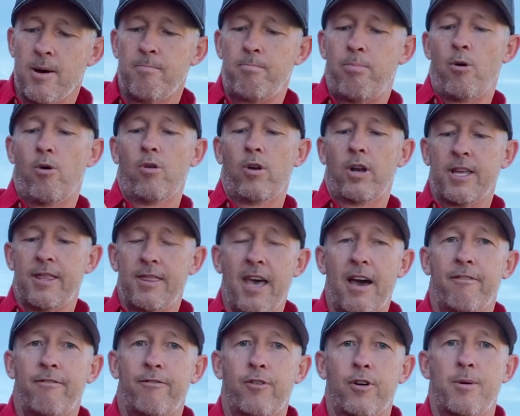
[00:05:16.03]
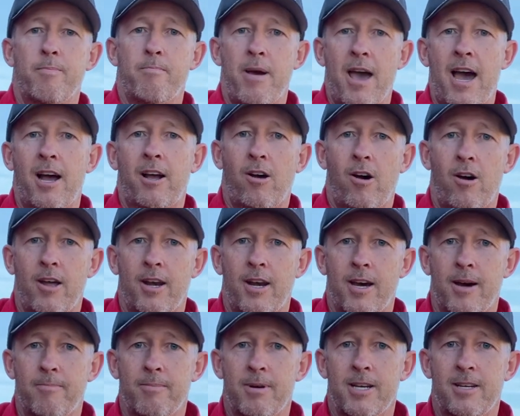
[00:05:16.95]
pulling that foot back on
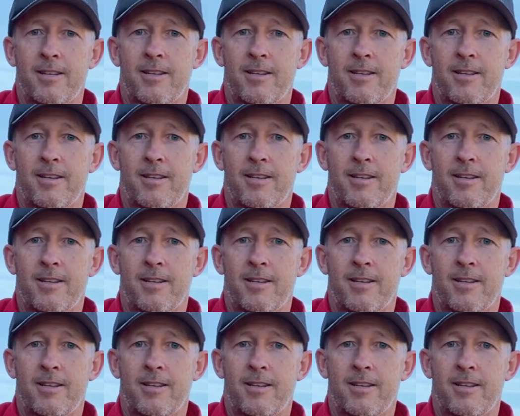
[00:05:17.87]
up.